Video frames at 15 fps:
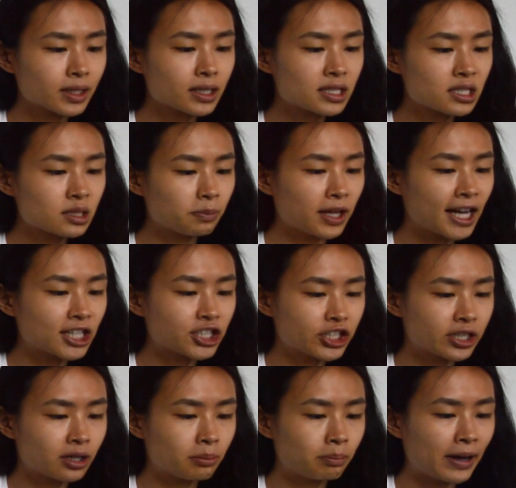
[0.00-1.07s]

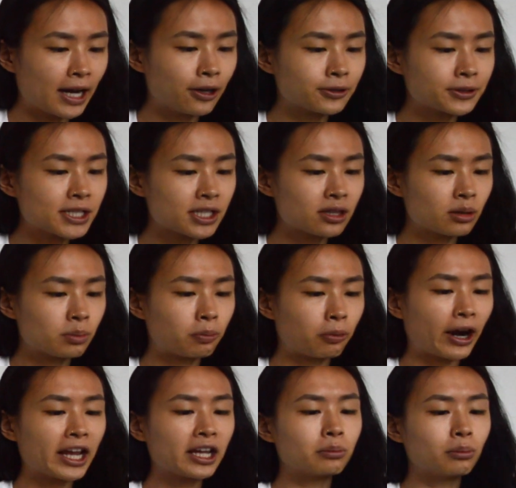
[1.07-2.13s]
splashing about in the
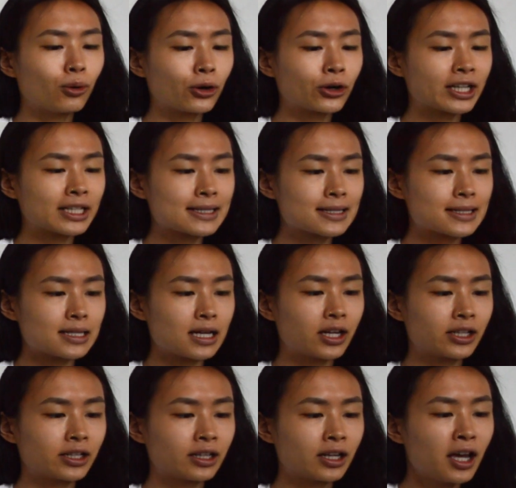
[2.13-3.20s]
bright morning
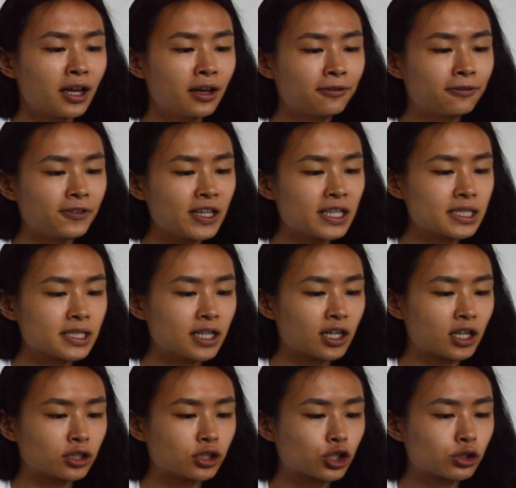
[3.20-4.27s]
sun, feasting
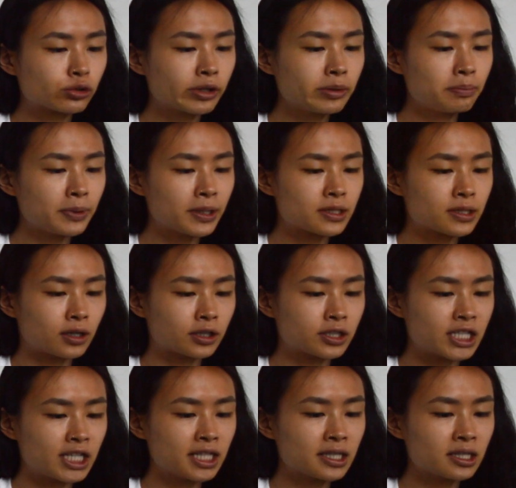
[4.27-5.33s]
on shrimp and
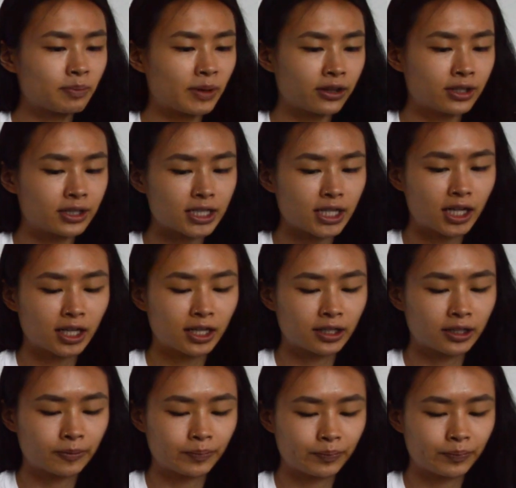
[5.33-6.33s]
sardines by the ton.